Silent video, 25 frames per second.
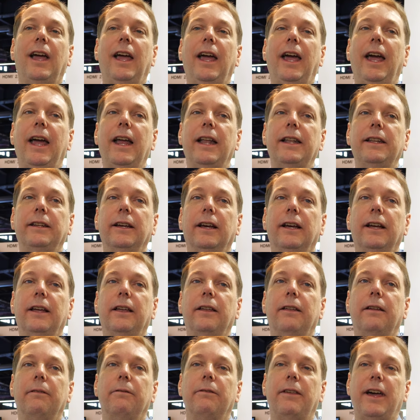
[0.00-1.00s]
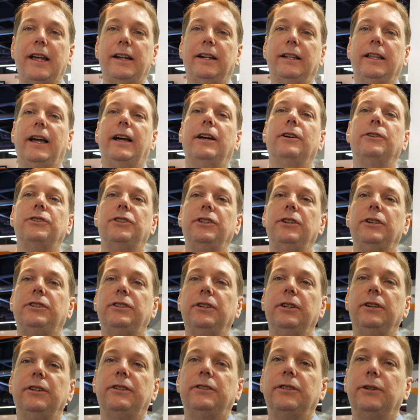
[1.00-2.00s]
And that allows you
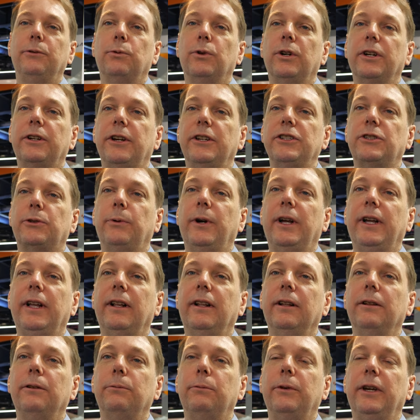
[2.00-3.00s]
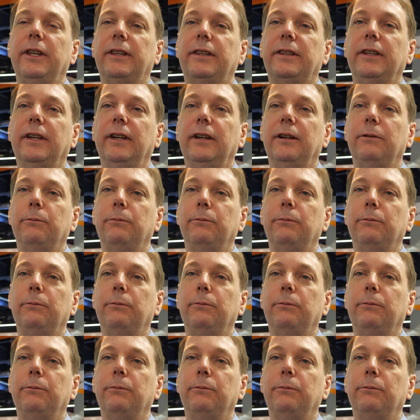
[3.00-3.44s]
to work as well with,